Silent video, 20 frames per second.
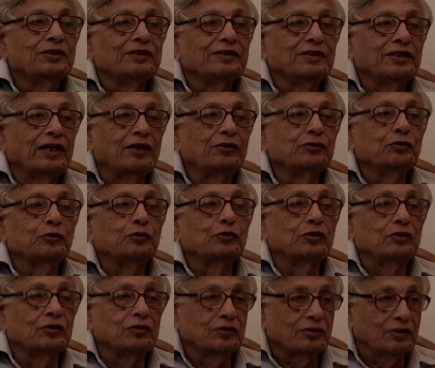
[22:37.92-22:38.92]
now took
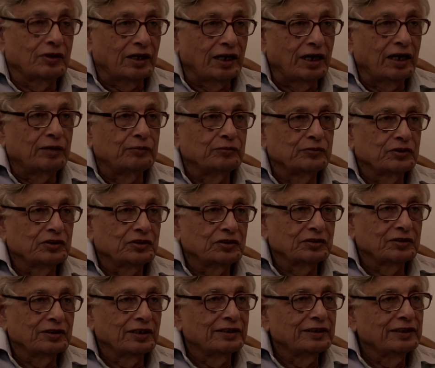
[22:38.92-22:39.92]
arms
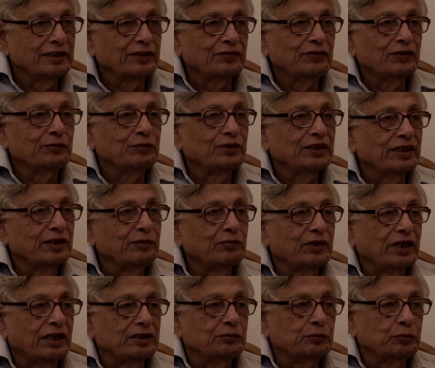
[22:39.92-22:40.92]
and therefore became
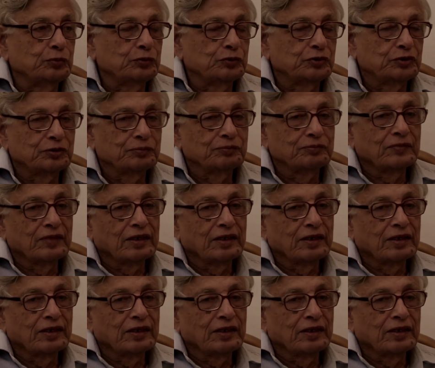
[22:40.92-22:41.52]
Rajputs.